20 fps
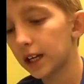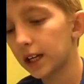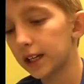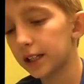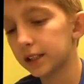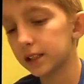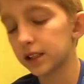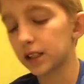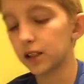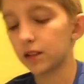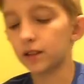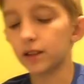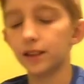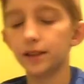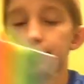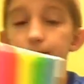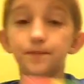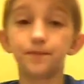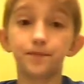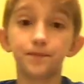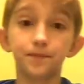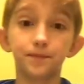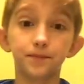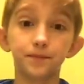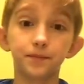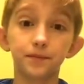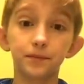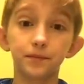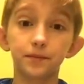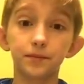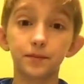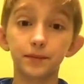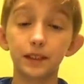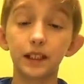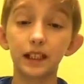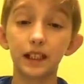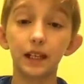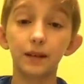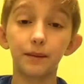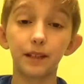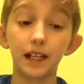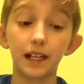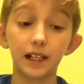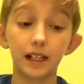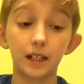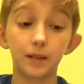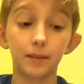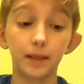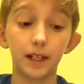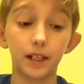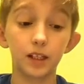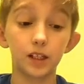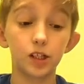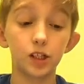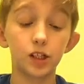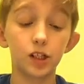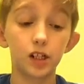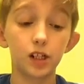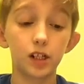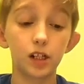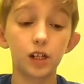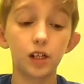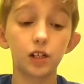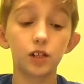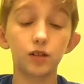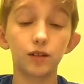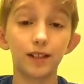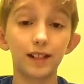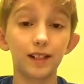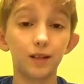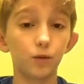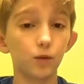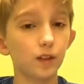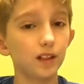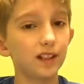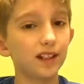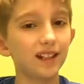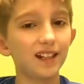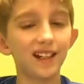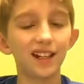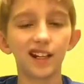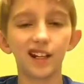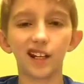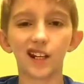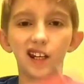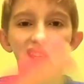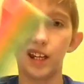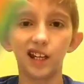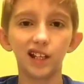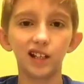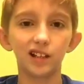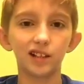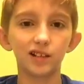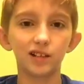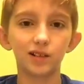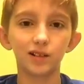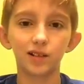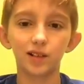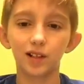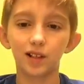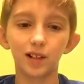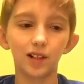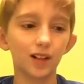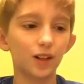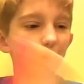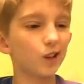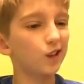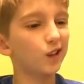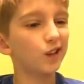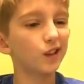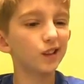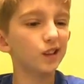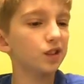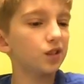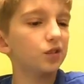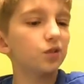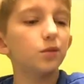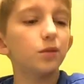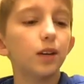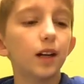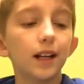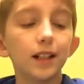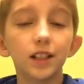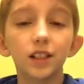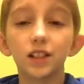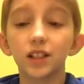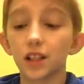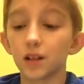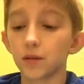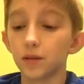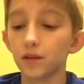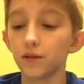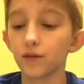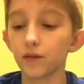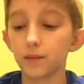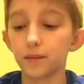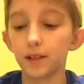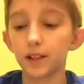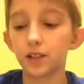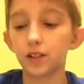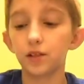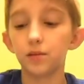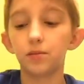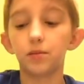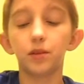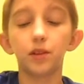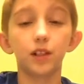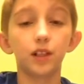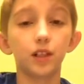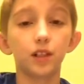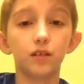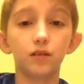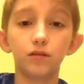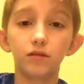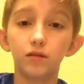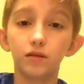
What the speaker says: And so, I came in that kind of package. So I didn't really get any unclogging tool. I just got one from my 2.0.